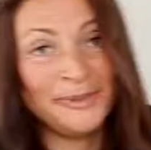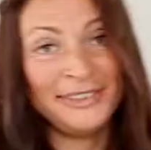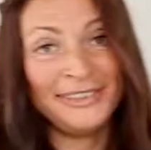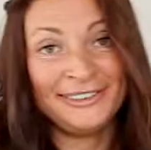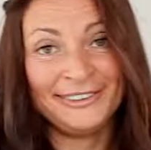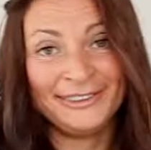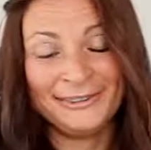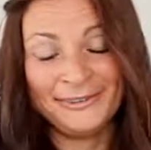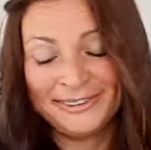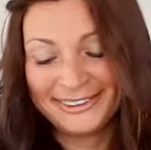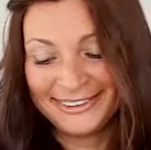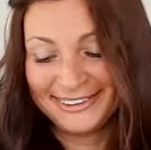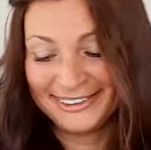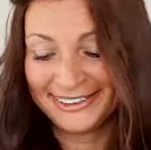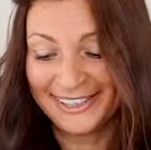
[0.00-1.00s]
we need to do is
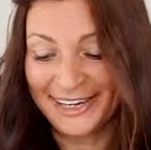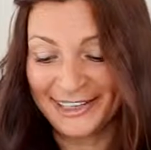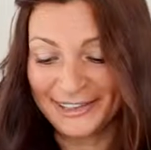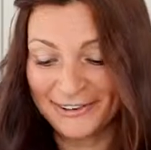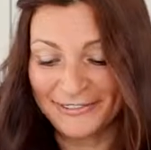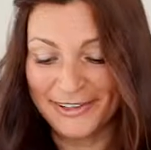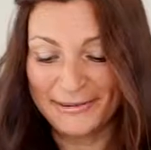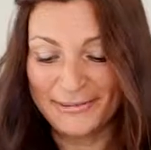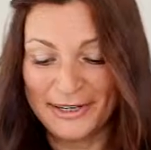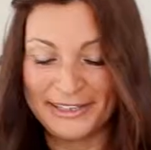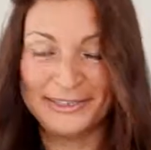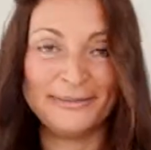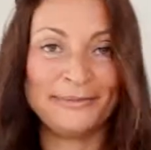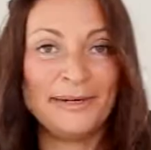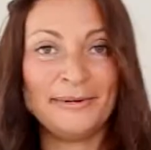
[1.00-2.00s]
just slide off our
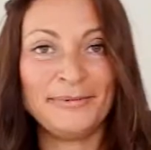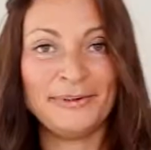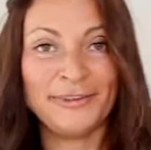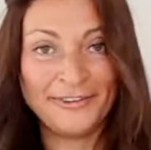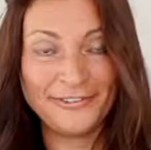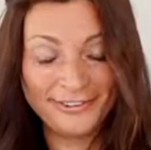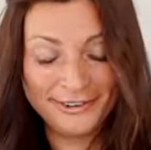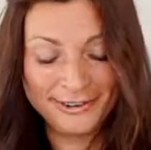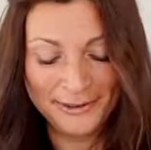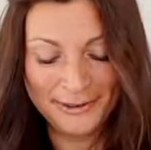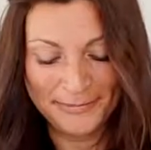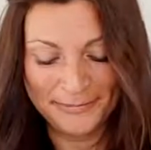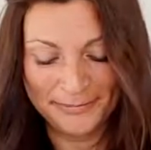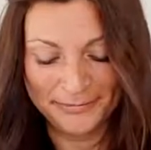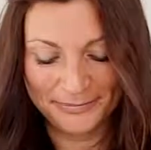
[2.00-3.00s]
baking paper off the top,